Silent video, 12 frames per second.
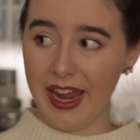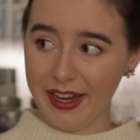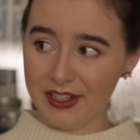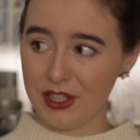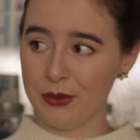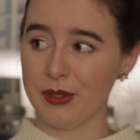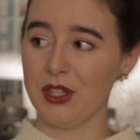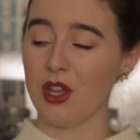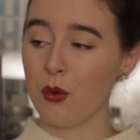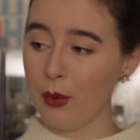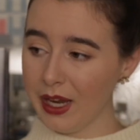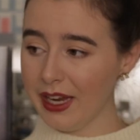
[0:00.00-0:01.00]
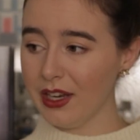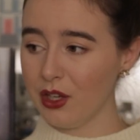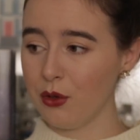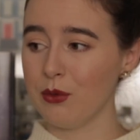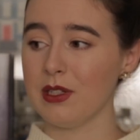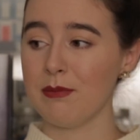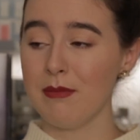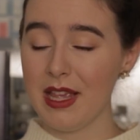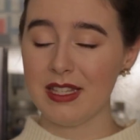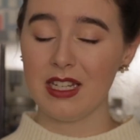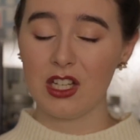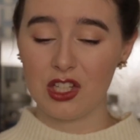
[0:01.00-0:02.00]
aunt, who is the queen, who was
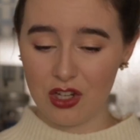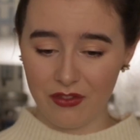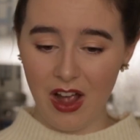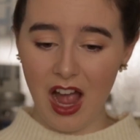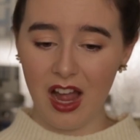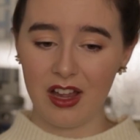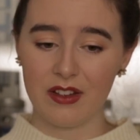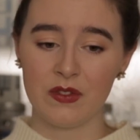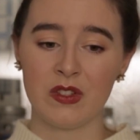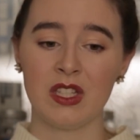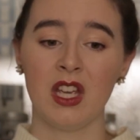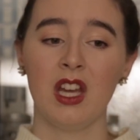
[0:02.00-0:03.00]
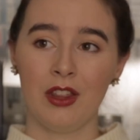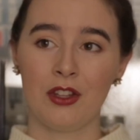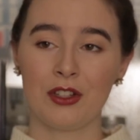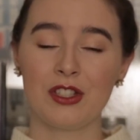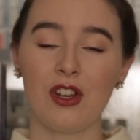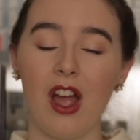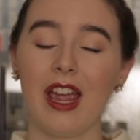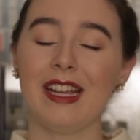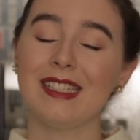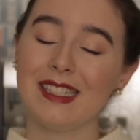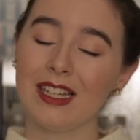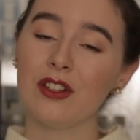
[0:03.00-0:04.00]
missing, survives. There's not a
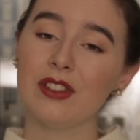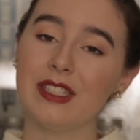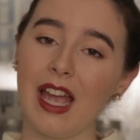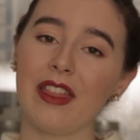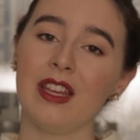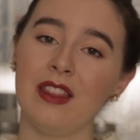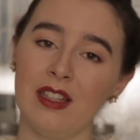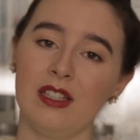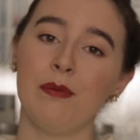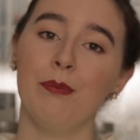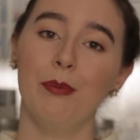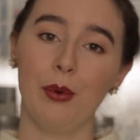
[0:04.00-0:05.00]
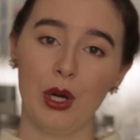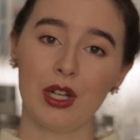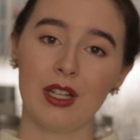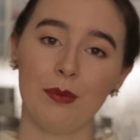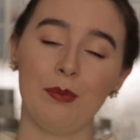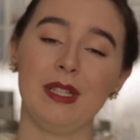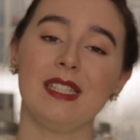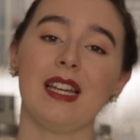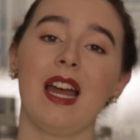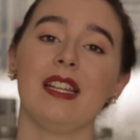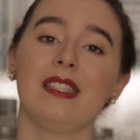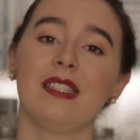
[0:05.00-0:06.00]
single death in this book
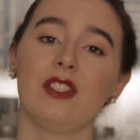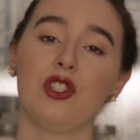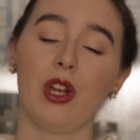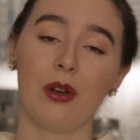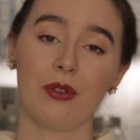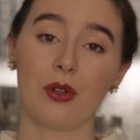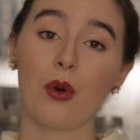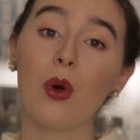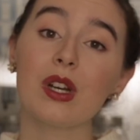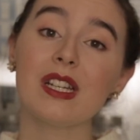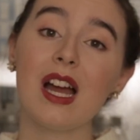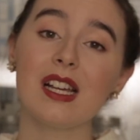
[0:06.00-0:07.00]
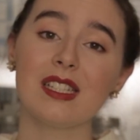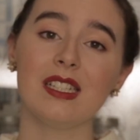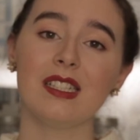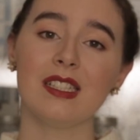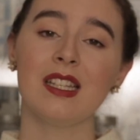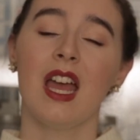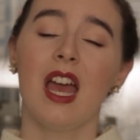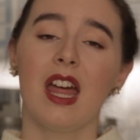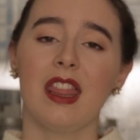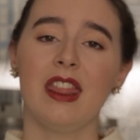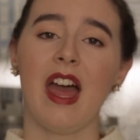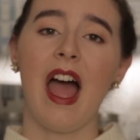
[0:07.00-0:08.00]
besides General Cortas's
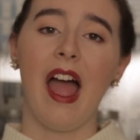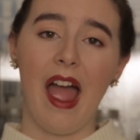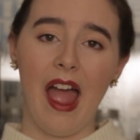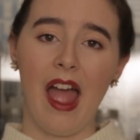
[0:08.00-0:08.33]
that